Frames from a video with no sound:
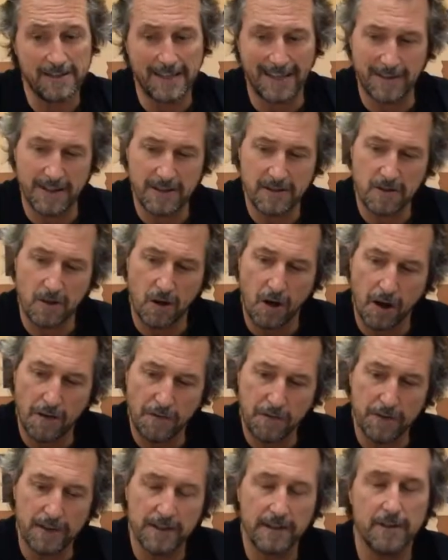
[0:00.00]
And this
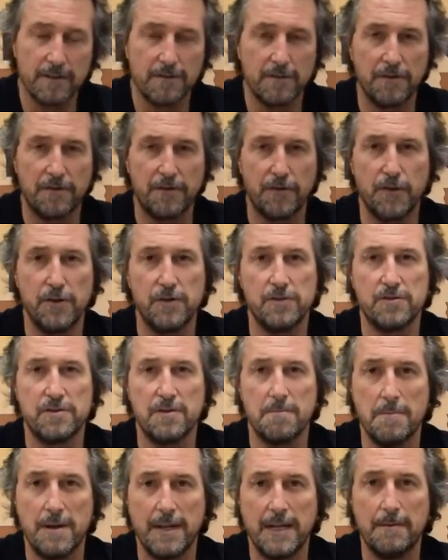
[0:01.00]
often refers to
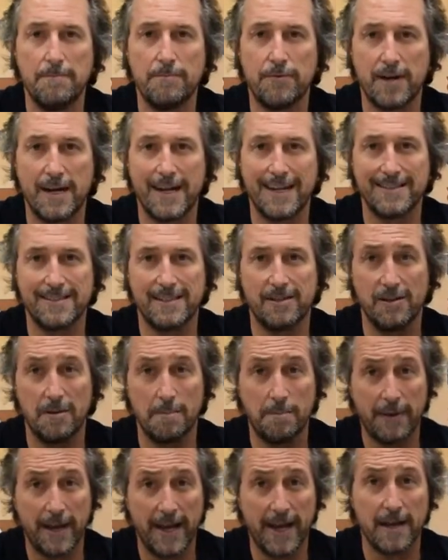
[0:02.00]
many products that are in
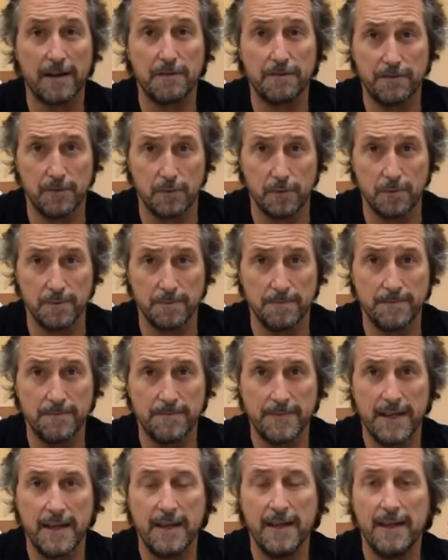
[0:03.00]
powder form
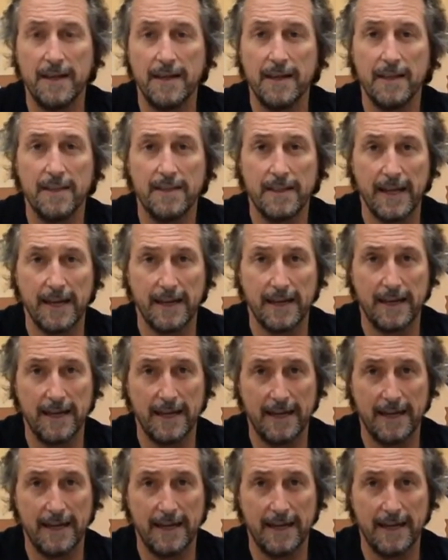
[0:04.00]
that